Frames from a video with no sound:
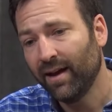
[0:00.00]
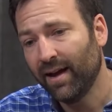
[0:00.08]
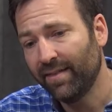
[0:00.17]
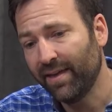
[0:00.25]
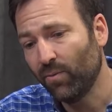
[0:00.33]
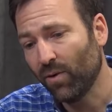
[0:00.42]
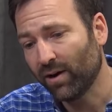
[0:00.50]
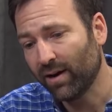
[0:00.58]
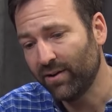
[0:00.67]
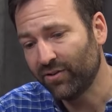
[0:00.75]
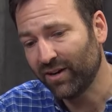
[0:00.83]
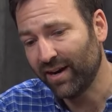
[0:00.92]
Uh, they work
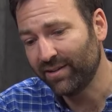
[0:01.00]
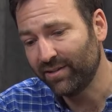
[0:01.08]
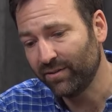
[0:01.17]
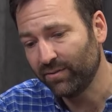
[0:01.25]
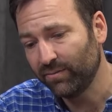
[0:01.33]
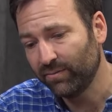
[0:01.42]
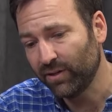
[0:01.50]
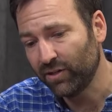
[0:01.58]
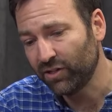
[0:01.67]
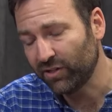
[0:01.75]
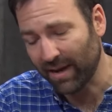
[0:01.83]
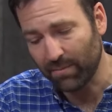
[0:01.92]
on trying to you know,
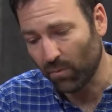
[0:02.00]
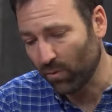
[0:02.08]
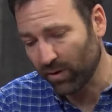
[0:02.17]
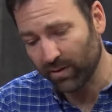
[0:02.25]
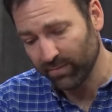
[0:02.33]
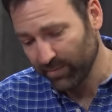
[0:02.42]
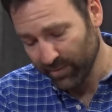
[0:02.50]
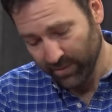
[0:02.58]
just get more,